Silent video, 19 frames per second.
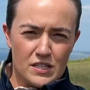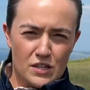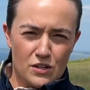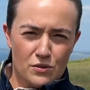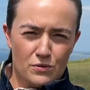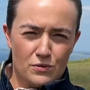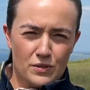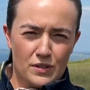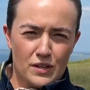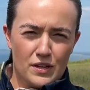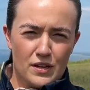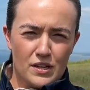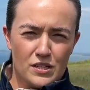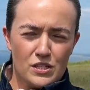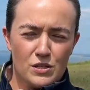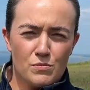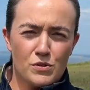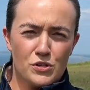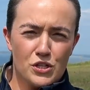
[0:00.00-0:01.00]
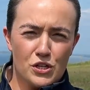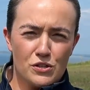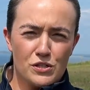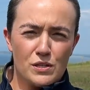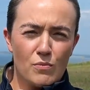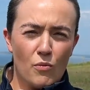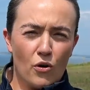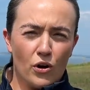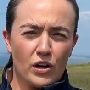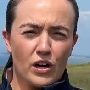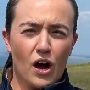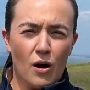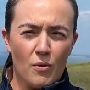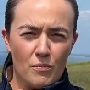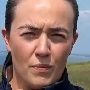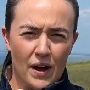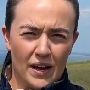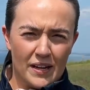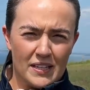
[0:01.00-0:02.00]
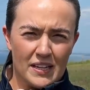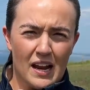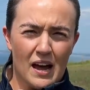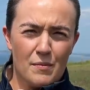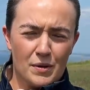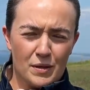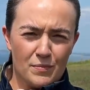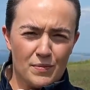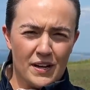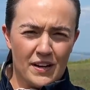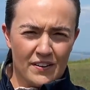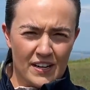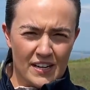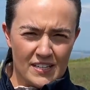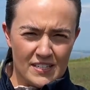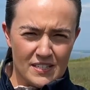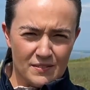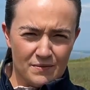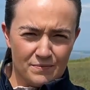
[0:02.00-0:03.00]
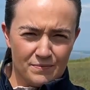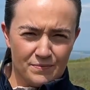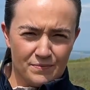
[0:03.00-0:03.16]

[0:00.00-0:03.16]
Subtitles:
tool to produce a more compact lambing period.